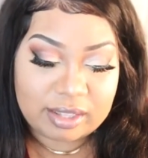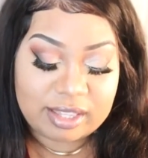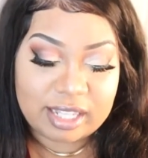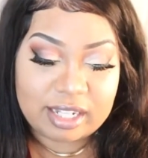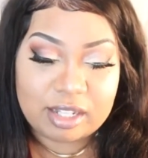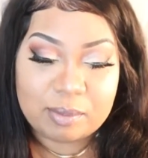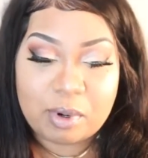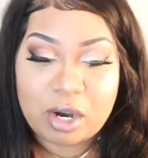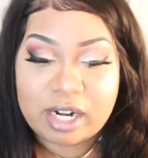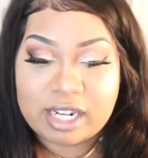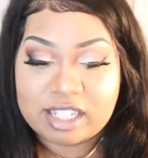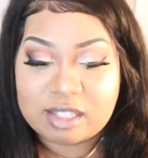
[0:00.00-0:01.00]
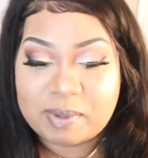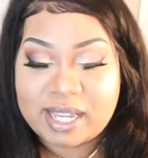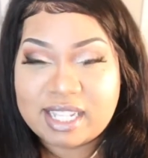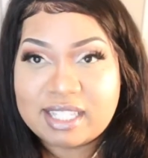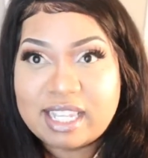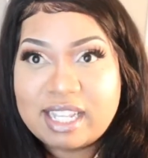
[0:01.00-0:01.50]
than the parting
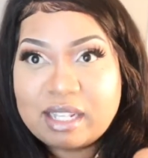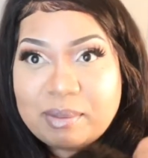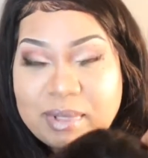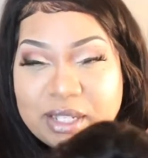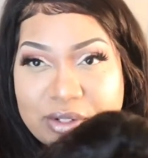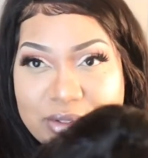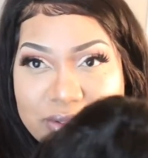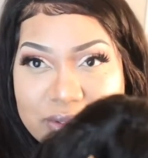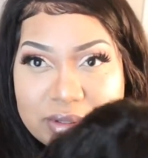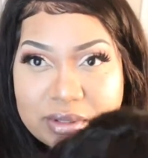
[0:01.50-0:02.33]
space in the middle.